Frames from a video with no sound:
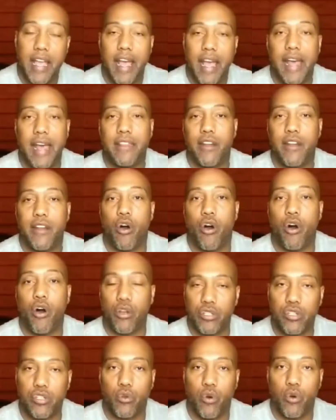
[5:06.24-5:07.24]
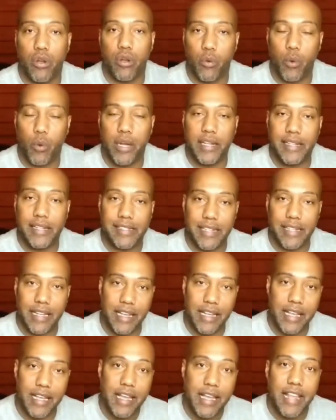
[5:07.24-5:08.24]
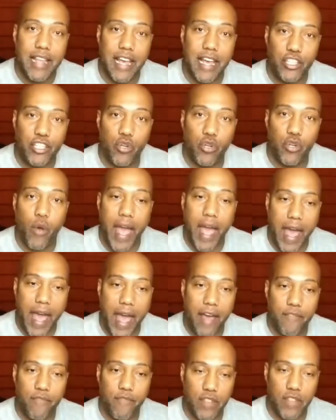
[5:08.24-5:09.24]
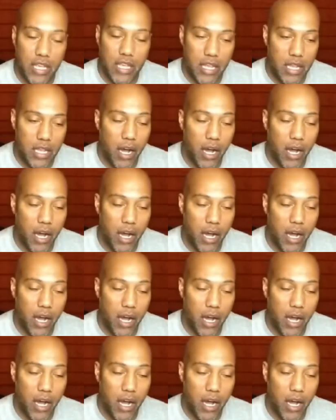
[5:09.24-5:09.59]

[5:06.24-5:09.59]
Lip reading: And they're also going to want to see that you had the,